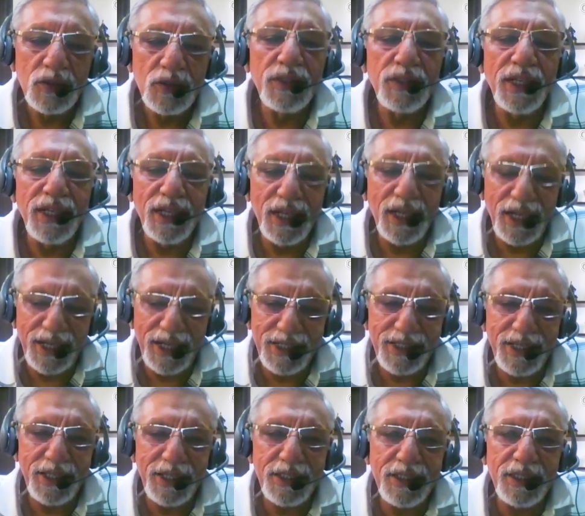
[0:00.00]
So the
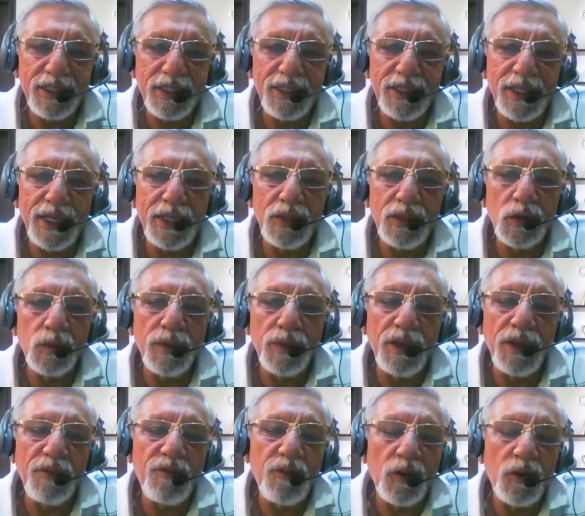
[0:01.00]
realization that you
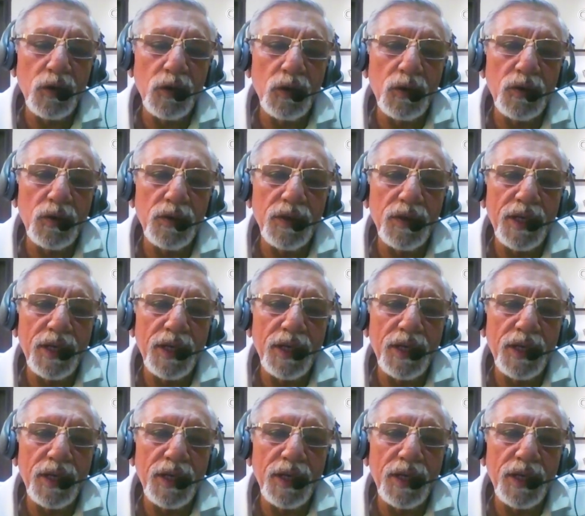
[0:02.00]
may follow,